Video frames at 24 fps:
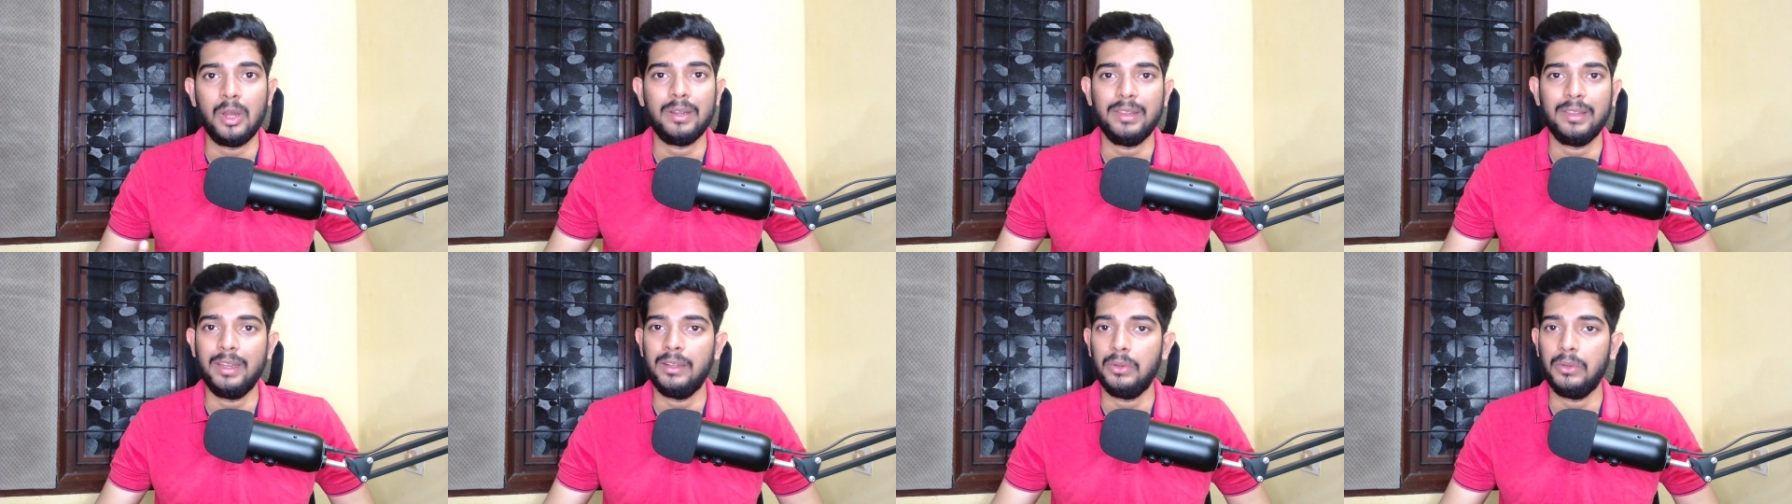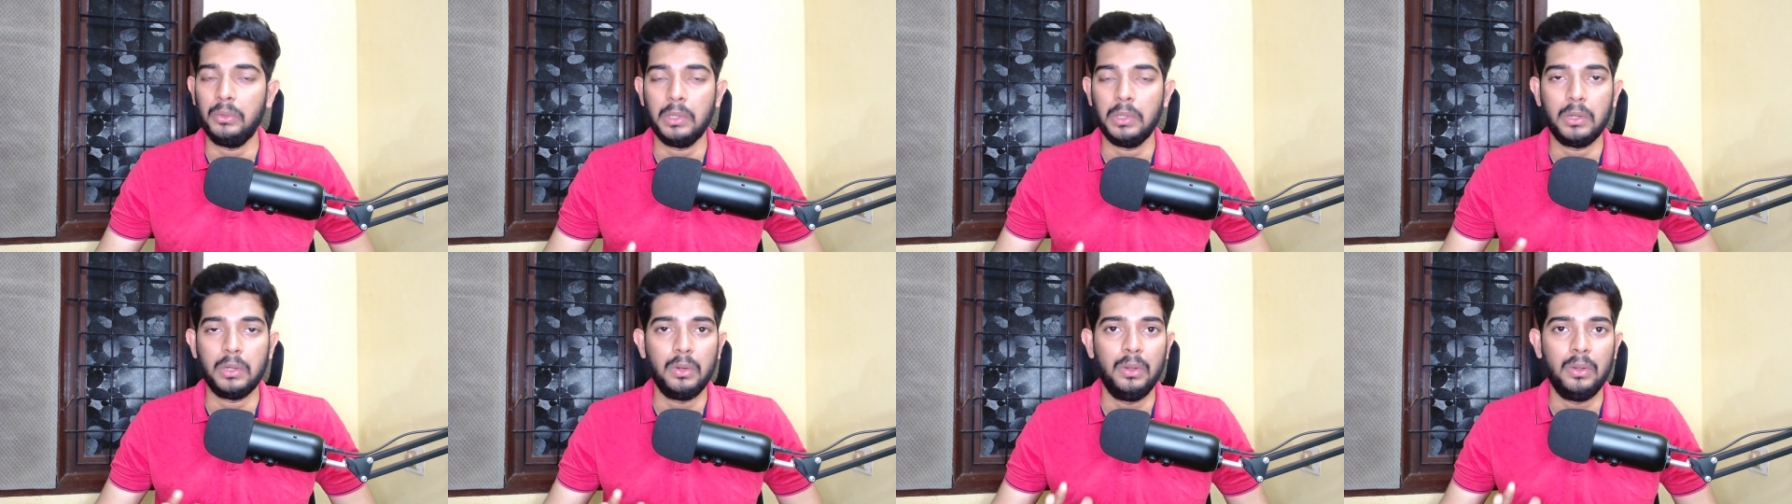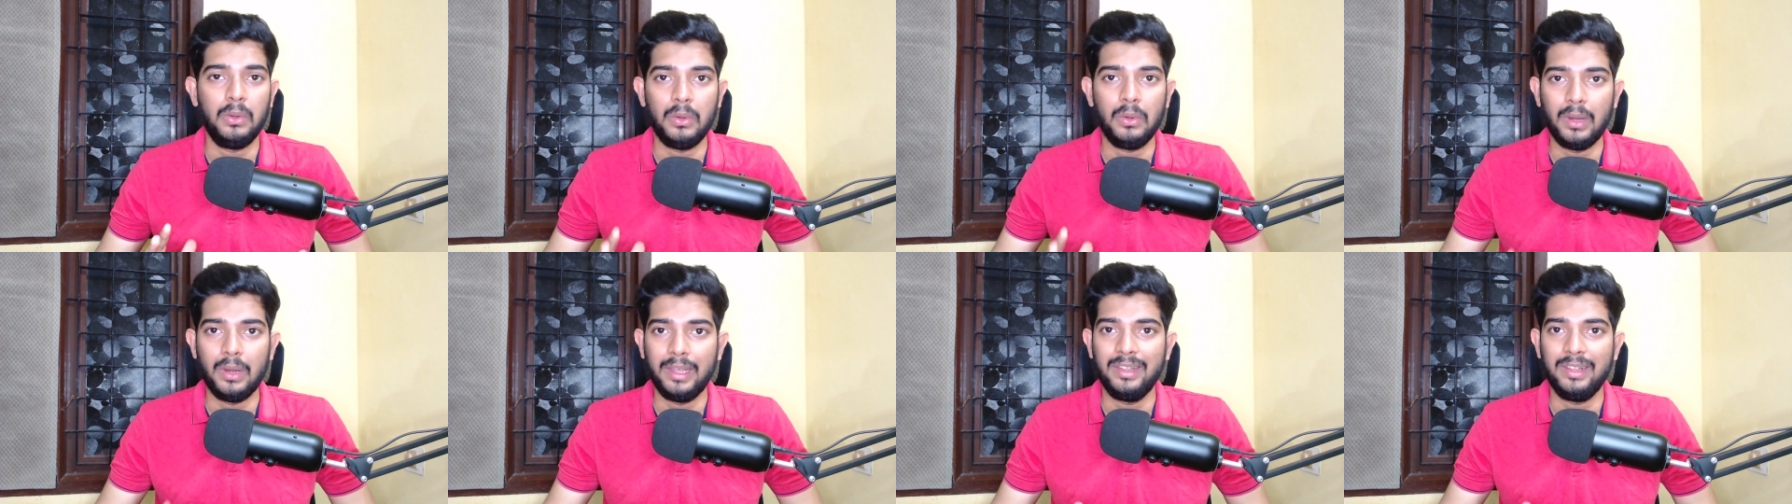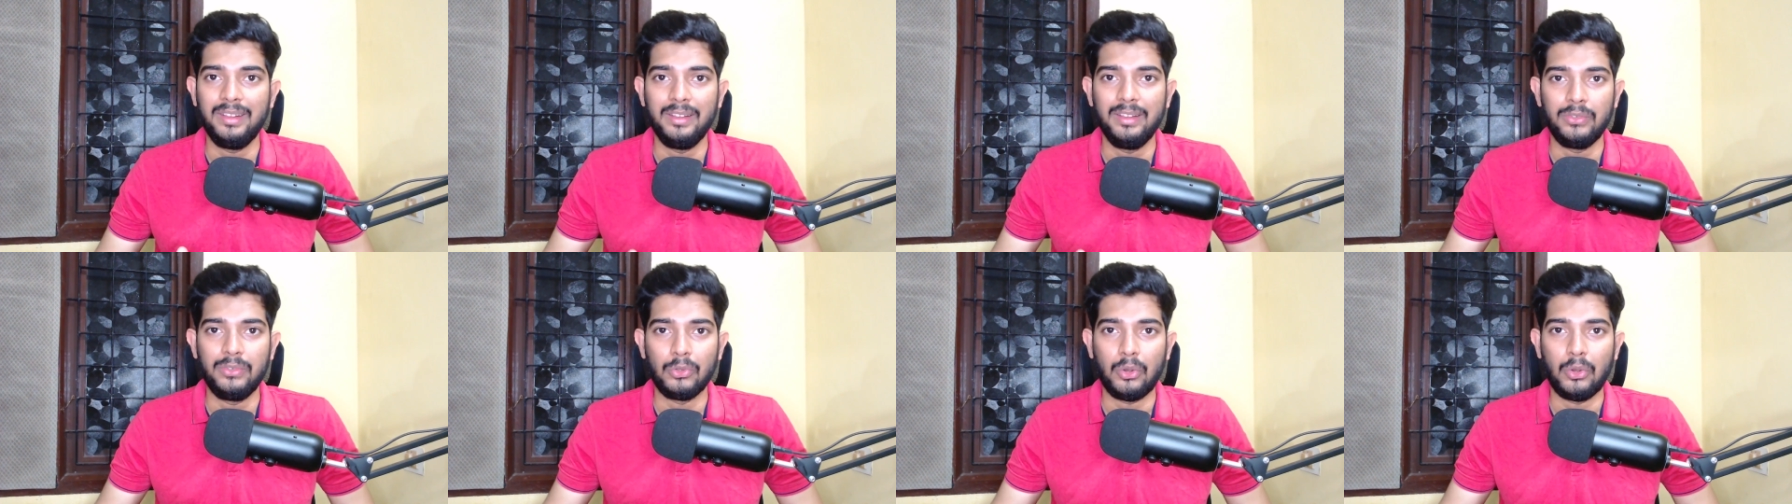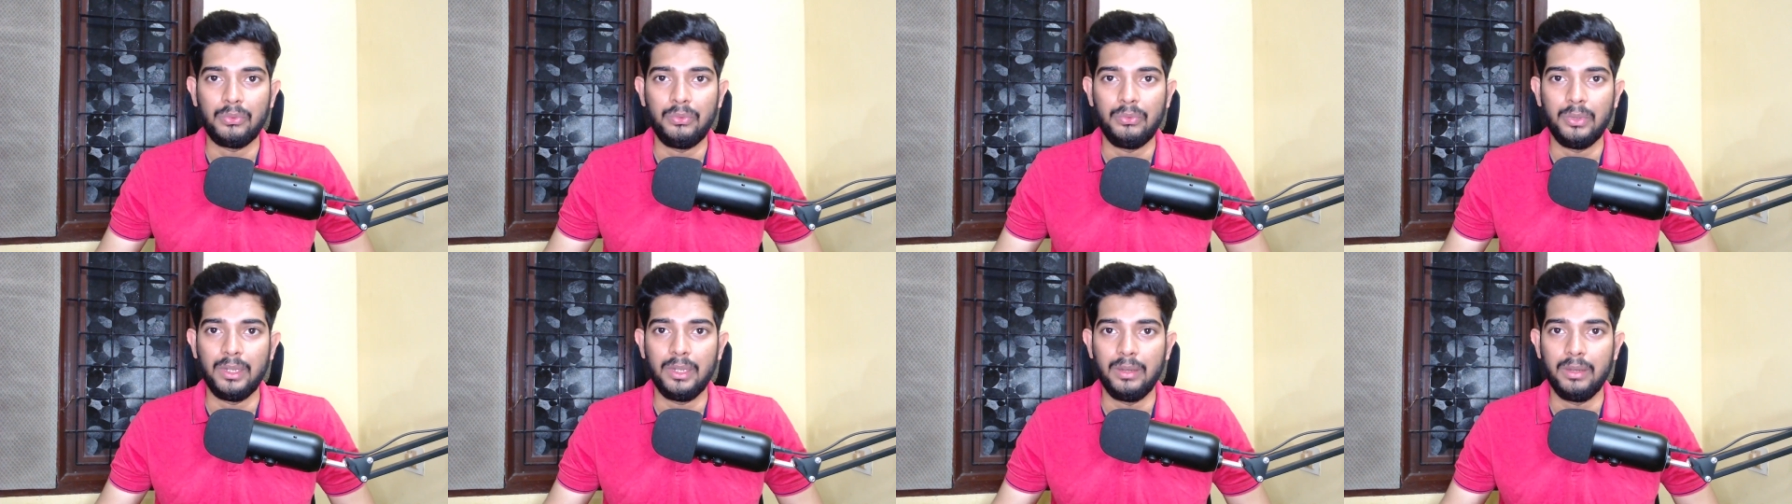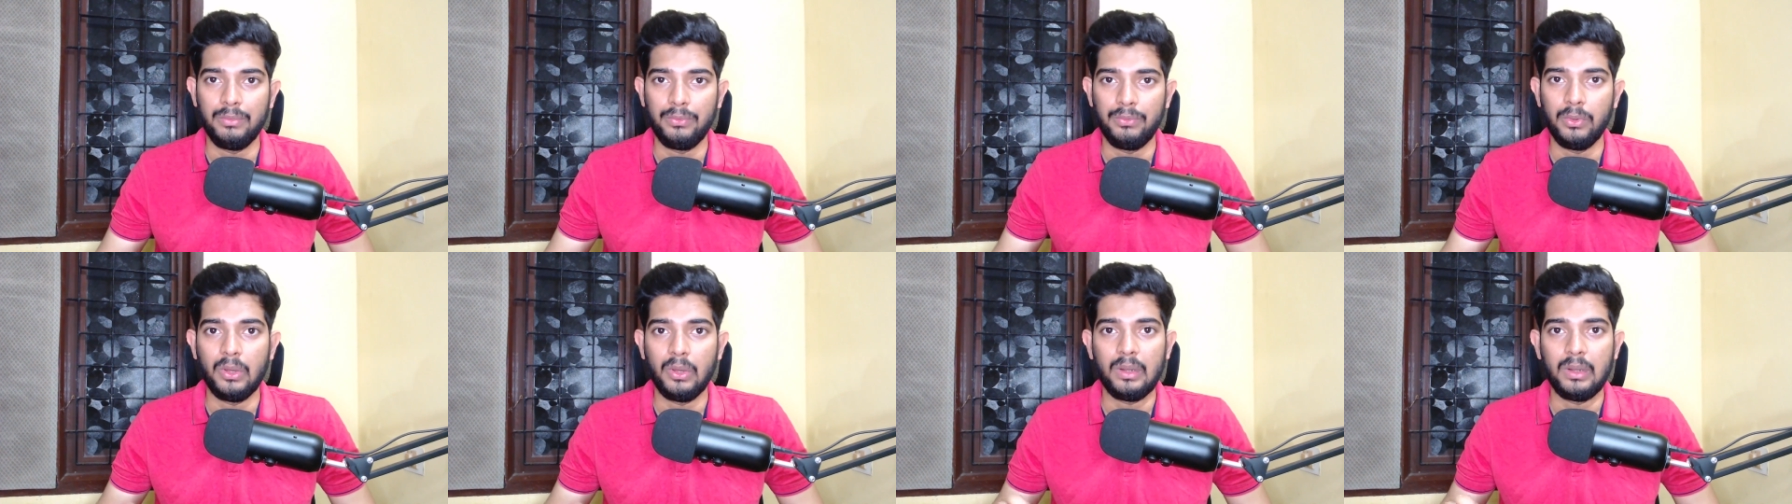that you are going to like this software
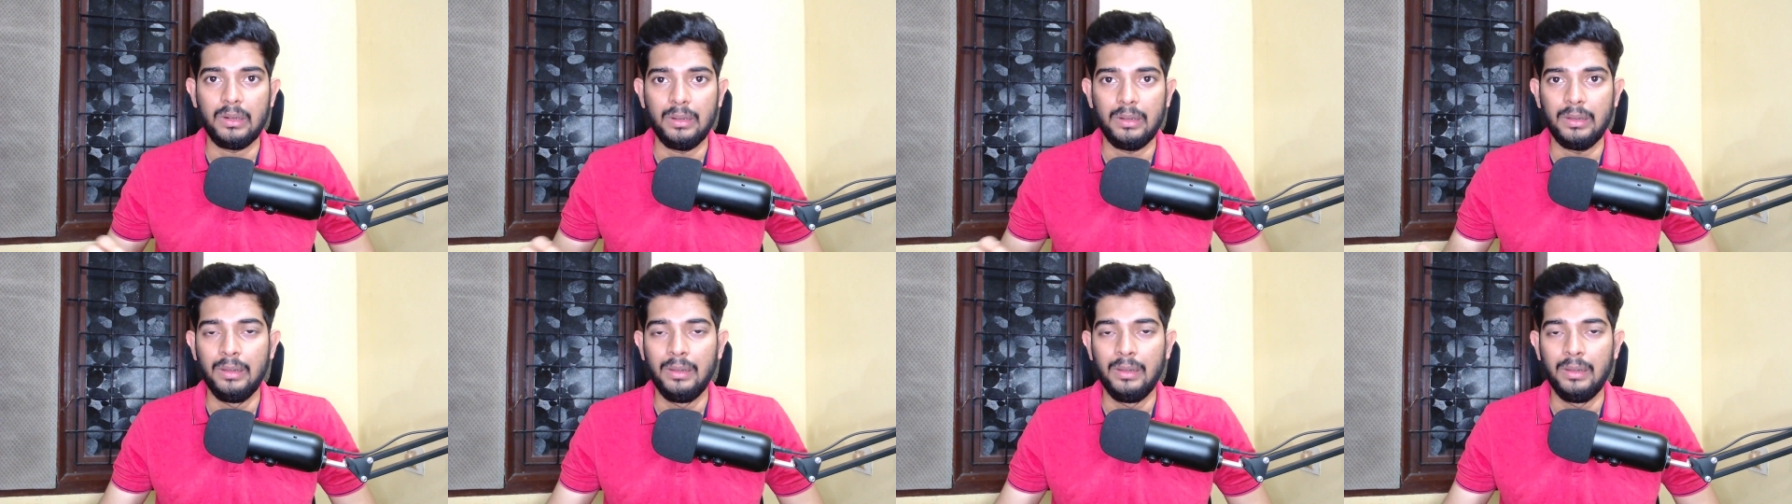if you are